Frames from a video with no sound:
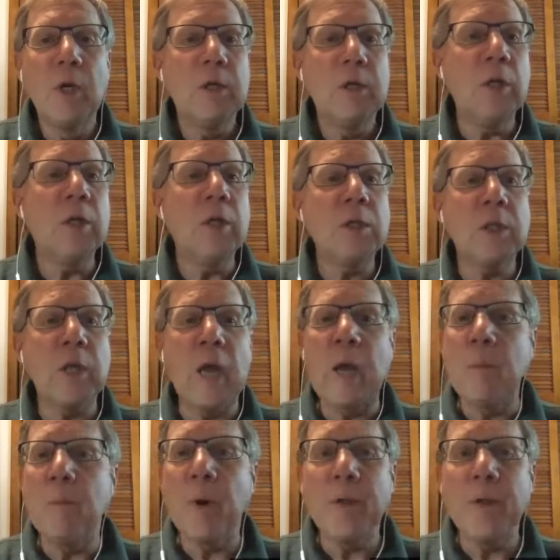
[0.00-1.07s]
did the
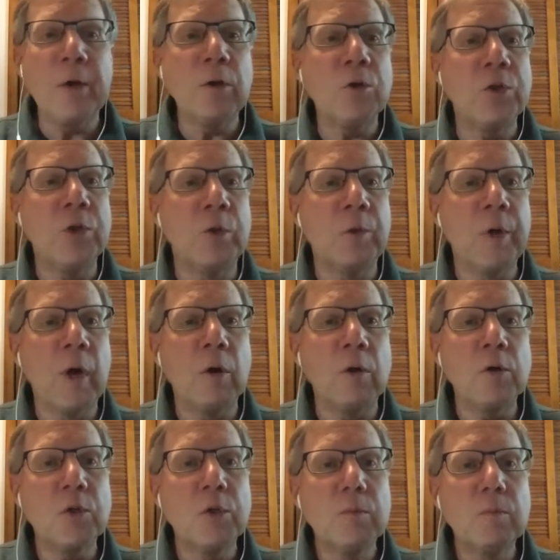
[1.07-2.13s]
same by their secret
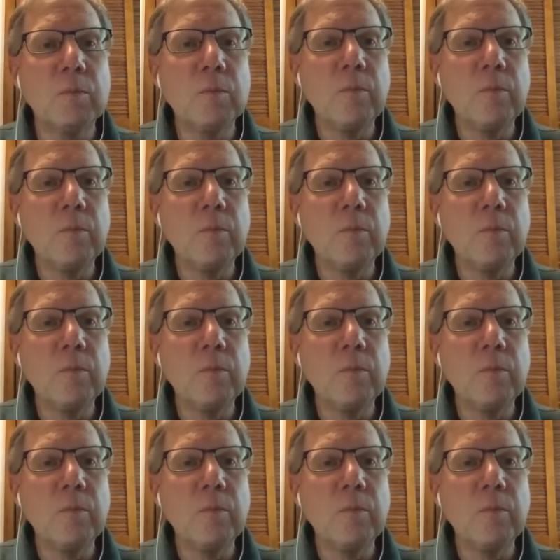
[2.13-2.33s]
arts.